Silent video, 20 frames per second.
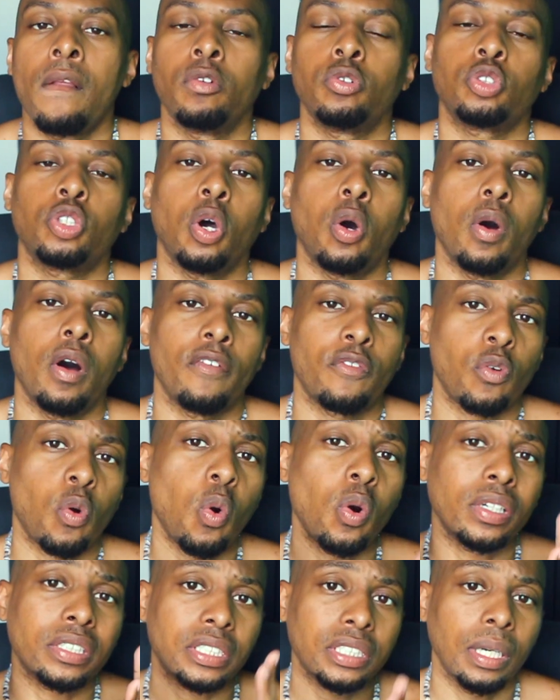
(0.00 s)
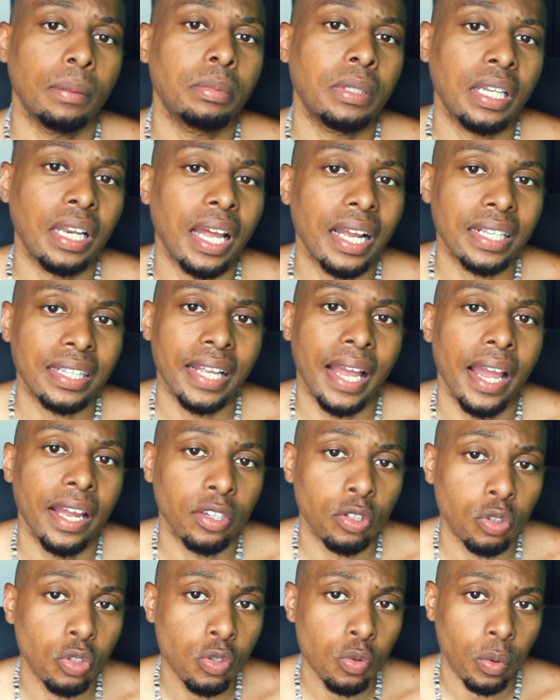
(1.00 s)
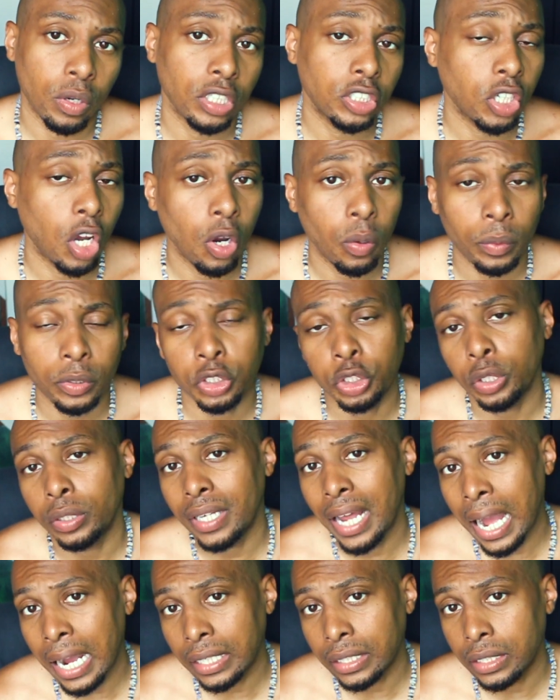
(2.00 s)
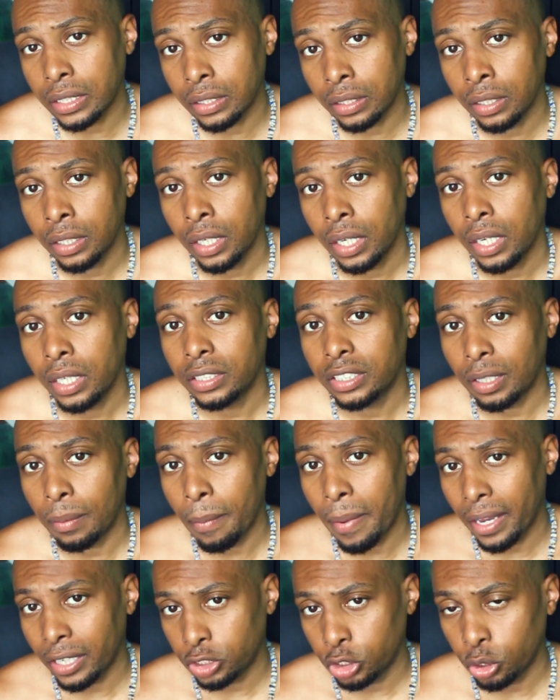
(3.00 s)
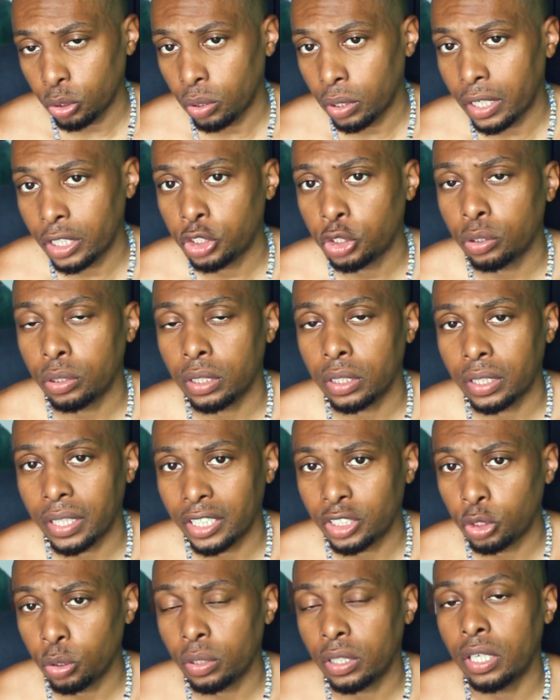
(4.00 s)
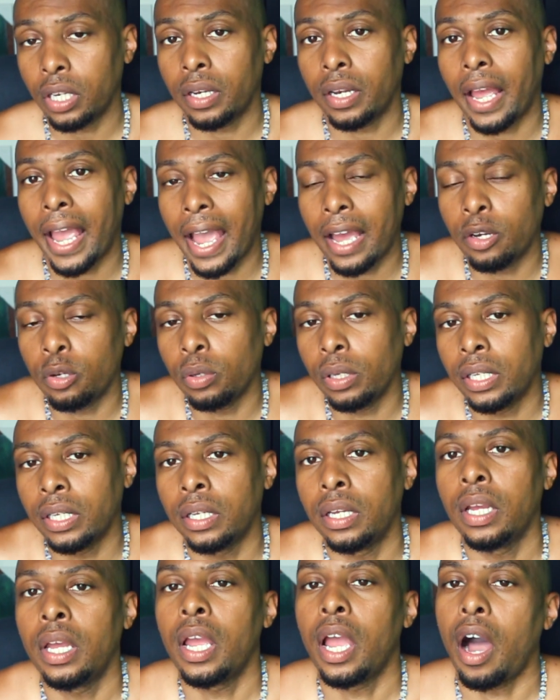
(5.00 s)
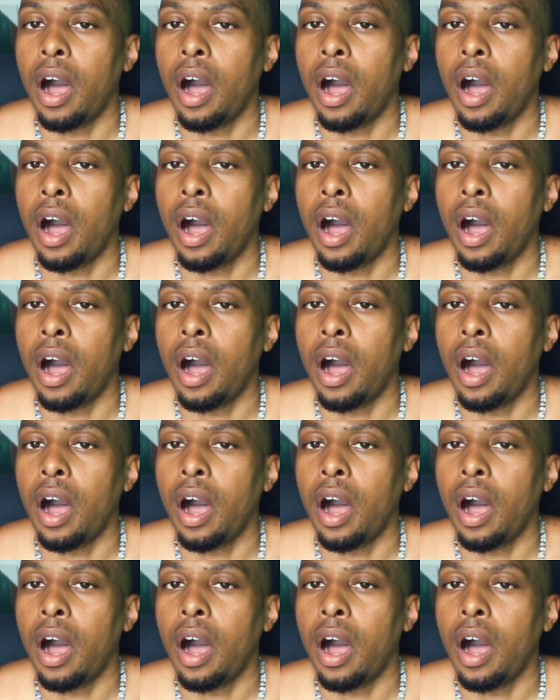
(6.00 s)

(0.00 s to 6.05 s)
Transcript: So of course, something like that, you do want to talk with your doctor to make sure that you can handle it.